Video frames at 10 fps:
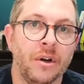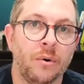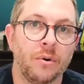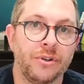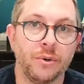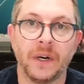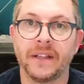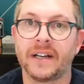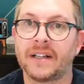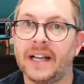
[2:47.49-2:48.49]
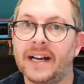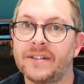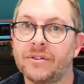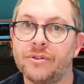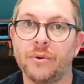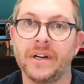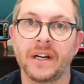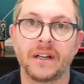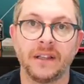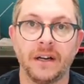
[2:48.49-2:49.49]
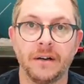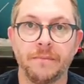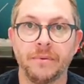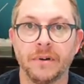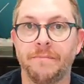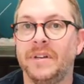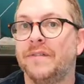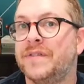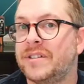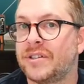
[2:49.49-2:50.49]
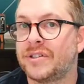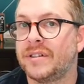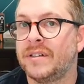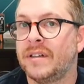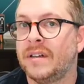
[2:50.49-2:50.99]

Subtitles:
or do well in a class or join a club or be a physician.